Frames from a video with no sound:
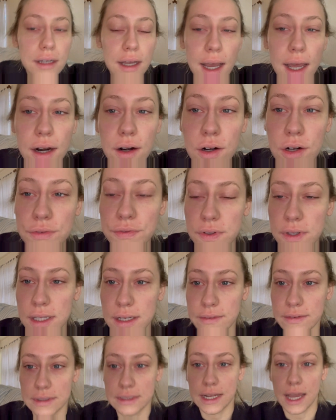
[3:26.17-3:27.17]
I don't know if you can
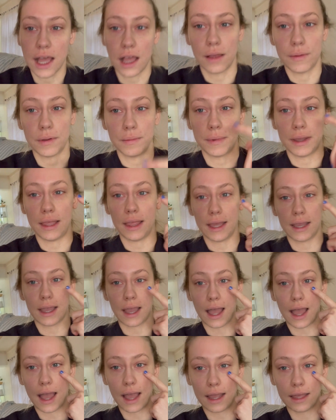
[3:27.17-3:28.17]
even tell, but my like
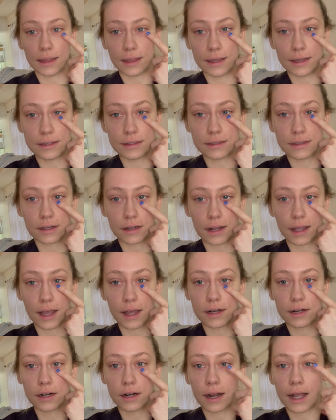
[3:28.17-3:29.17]
eyelids or
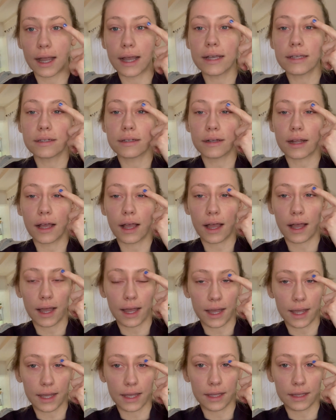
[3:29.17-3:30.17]
under eyes and
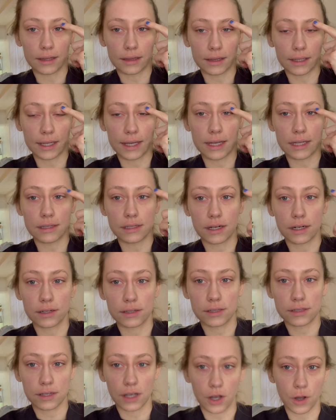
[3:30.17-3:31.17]
eyelids are
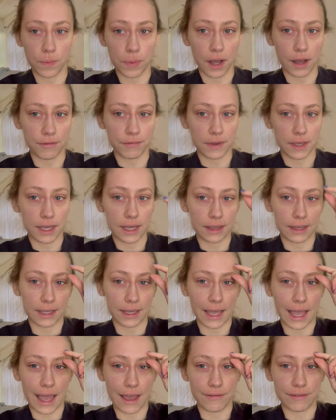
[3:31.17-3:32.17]
so puffy and like
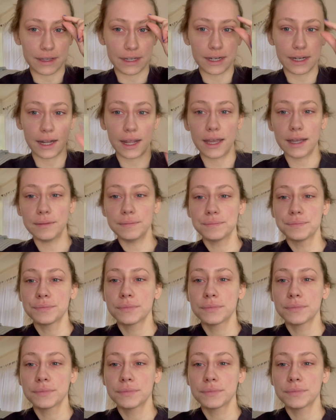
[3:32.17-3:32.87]
heavy today.